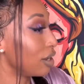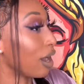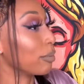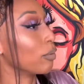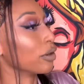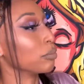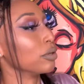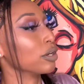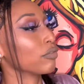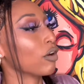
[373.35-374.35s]
I've been wanting to be
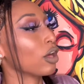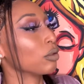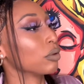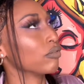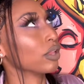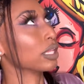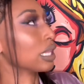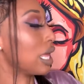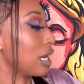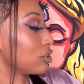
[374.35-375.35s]
here for Halloween for like the
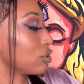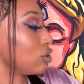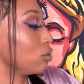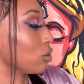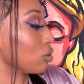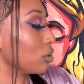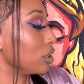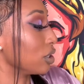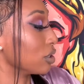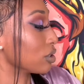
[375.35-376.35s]
last 2 or 3
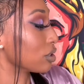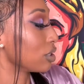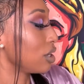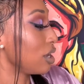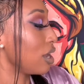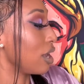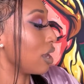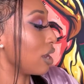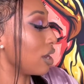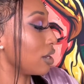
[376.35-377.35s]
years.
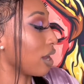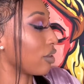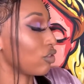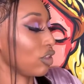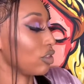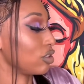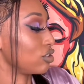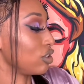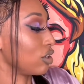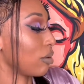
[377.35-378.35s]
And I think
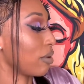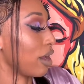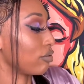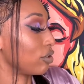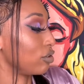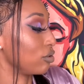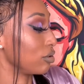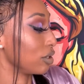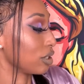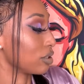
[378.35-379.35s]
this year I'm gonna have to do
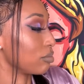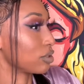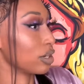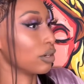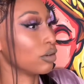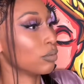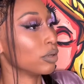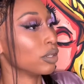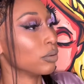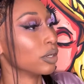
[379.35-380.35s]
it because I'm staying home
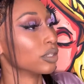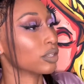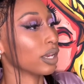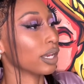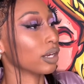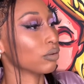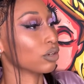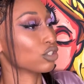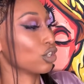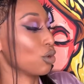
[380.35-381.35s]
anyways. I ain't got to
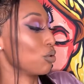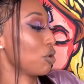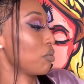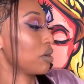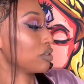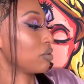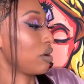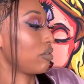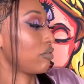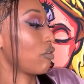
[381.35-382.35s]
rush to go nowhere, so
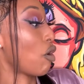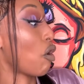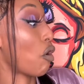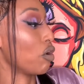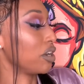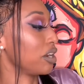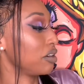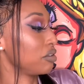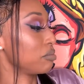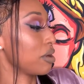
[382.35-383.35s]
I'll have all day
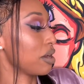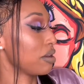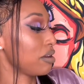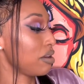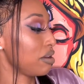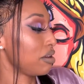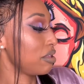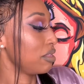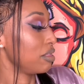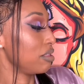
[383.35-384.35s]
to do my
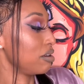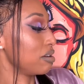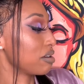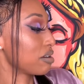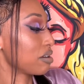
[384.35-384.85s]
look.